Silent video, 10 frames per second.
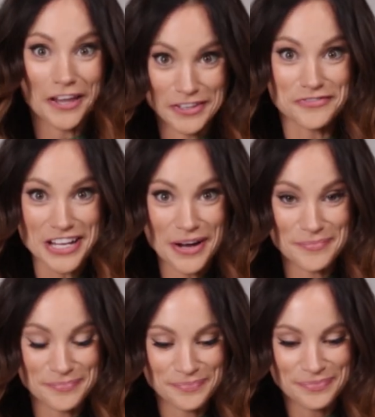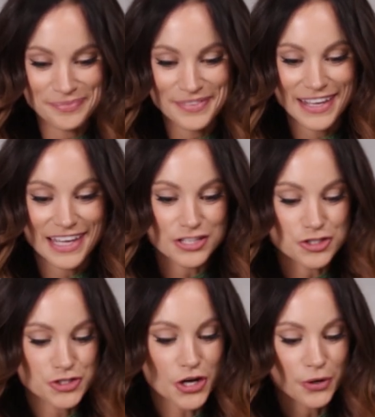I lift up.
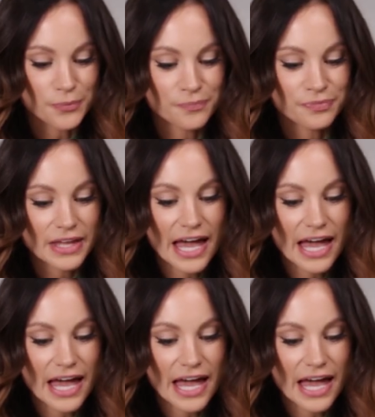And so,